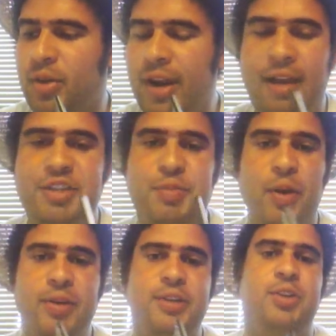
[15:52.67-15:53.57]
and I've
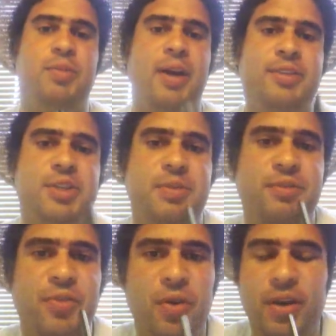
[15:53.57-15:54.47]
spoken to you about this
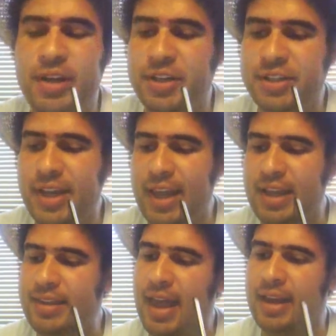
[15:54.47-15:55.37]
before. You're
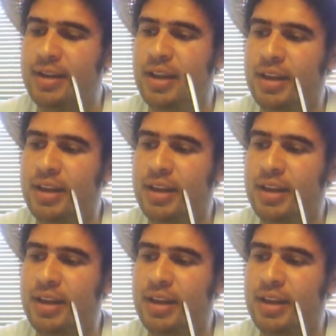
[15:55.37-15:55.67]
saying that